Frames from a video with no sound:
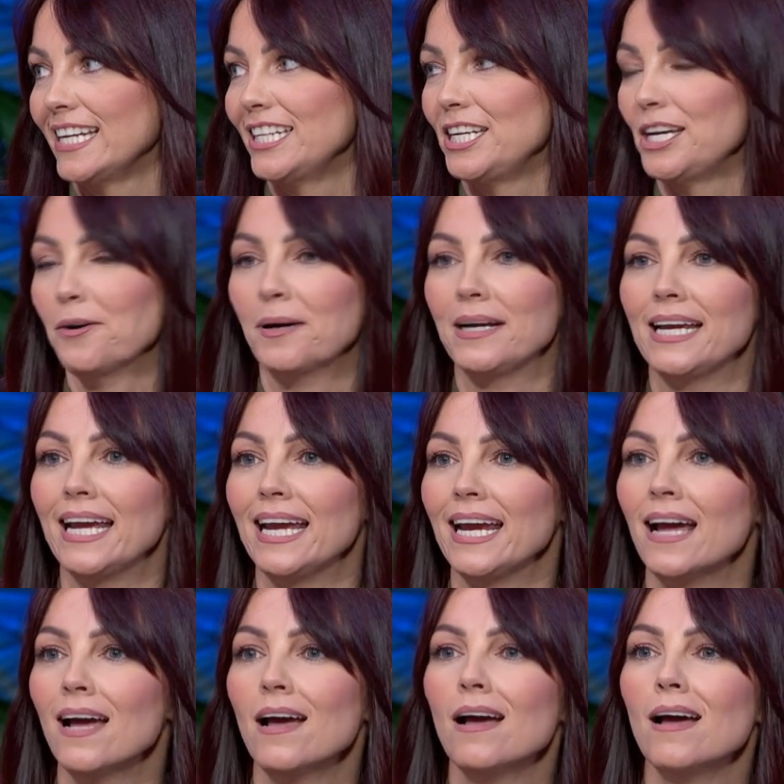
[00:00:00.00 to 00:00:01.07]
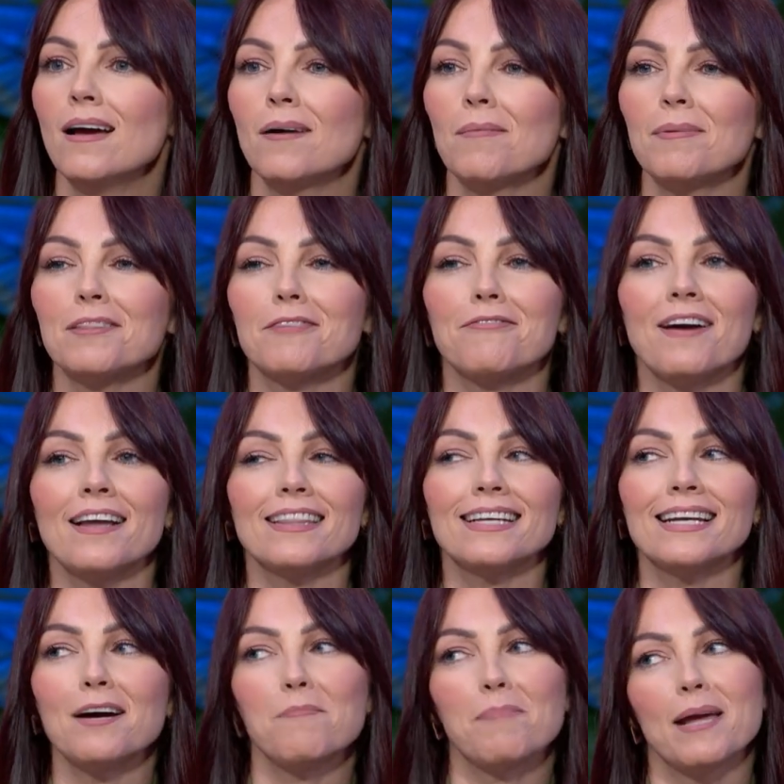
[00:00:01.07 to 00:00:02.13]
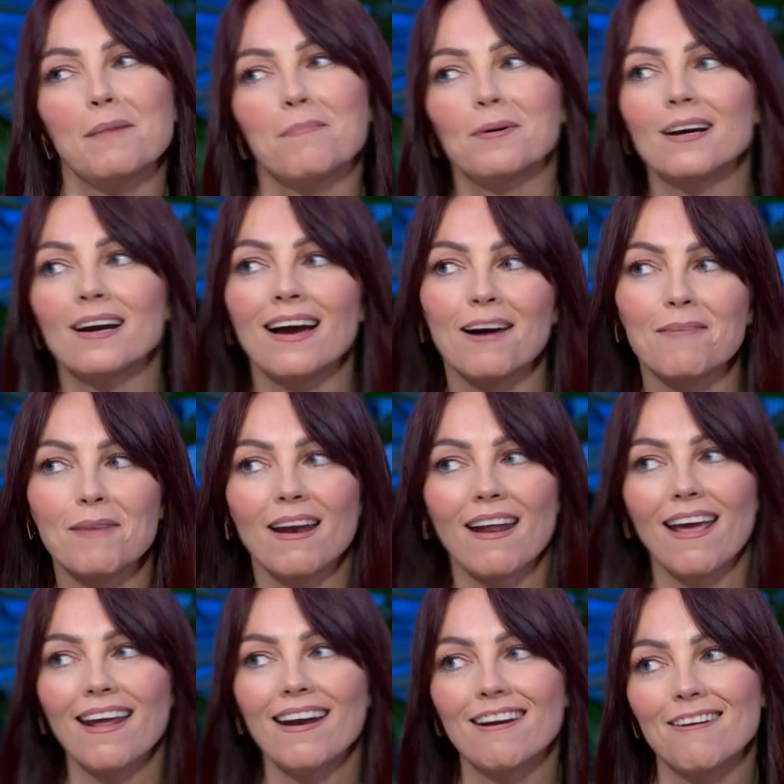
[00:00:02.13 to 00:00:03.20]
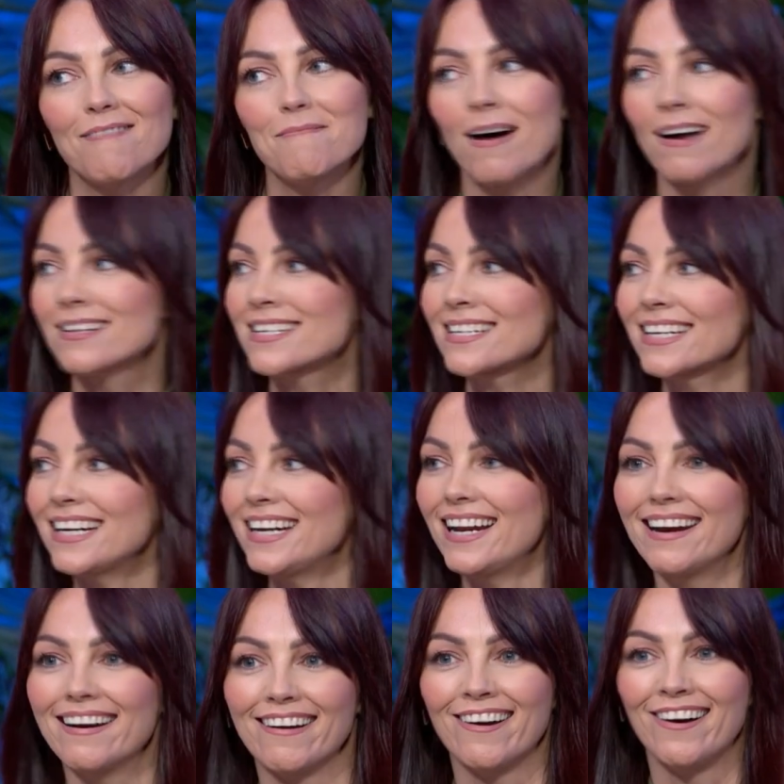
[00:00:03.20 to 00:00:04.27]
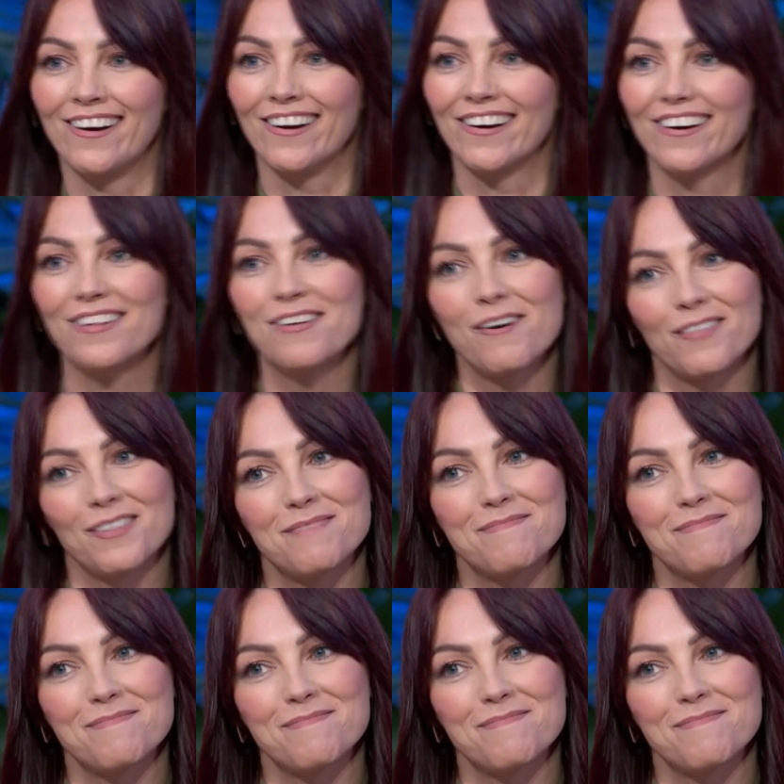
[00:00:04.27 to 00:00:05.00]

in the UAE, but the fact that now people are coming in and muscling in on the